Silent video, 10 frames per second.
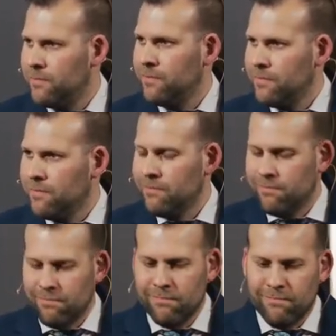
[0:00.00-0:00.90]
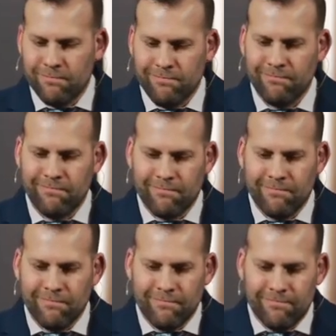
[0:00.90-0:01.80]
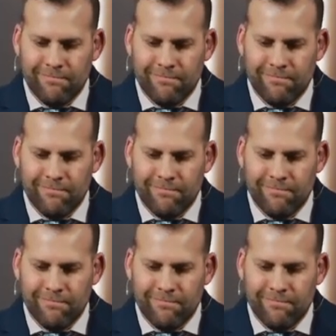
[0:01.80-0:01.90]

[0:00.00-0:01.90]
No one is speaking in this clip.